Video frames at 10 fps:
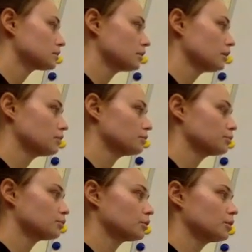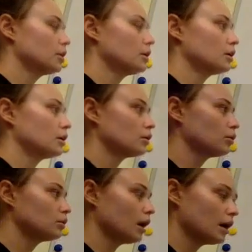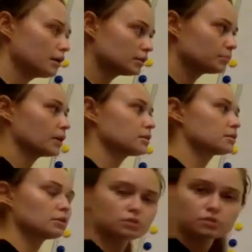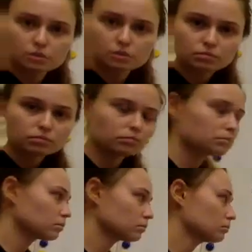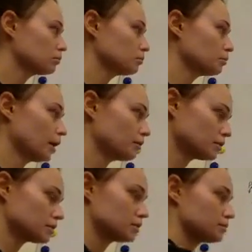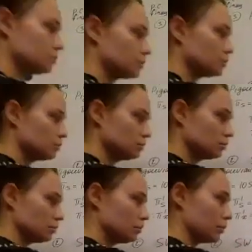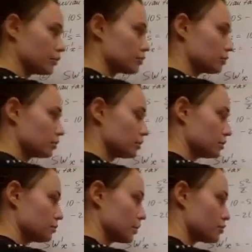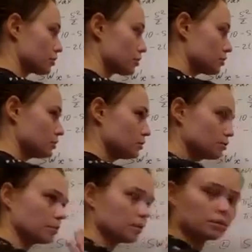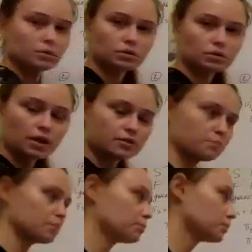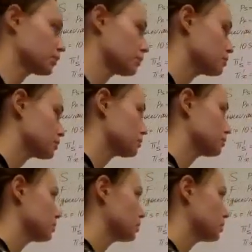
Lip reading: are for all other but not you. Private is for you, marginal costs. Marginal external for all other people around you,